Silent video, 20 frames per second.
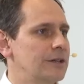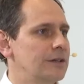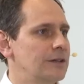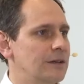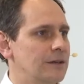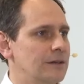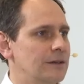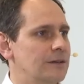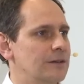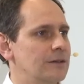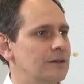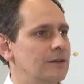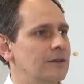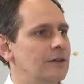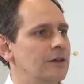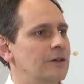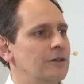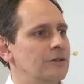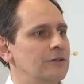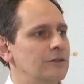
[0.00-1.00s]
and
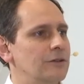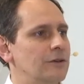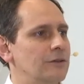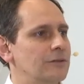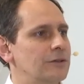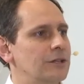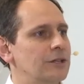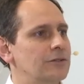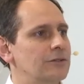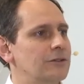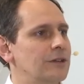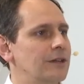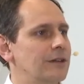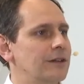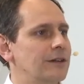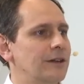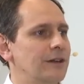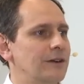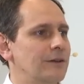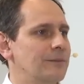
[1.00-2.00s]
you don't need to take
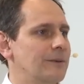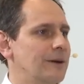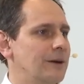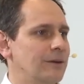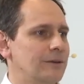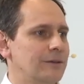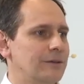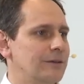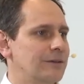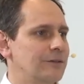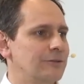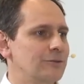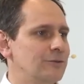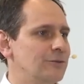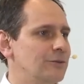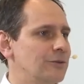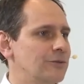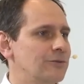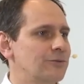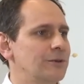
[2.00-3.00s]
care about
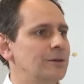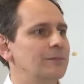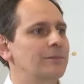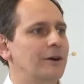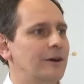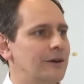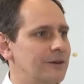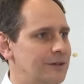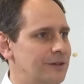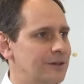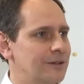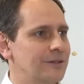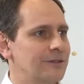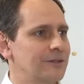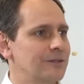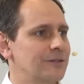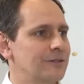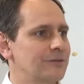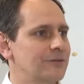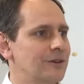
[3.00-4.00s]
2 or 3
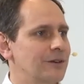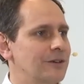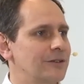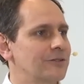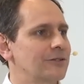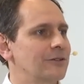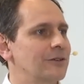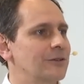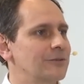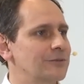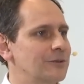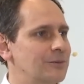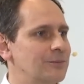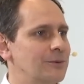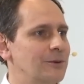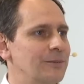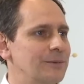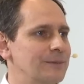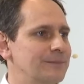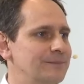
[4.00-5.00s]
parties trying to solve your
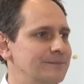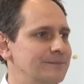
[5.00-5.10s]
problem.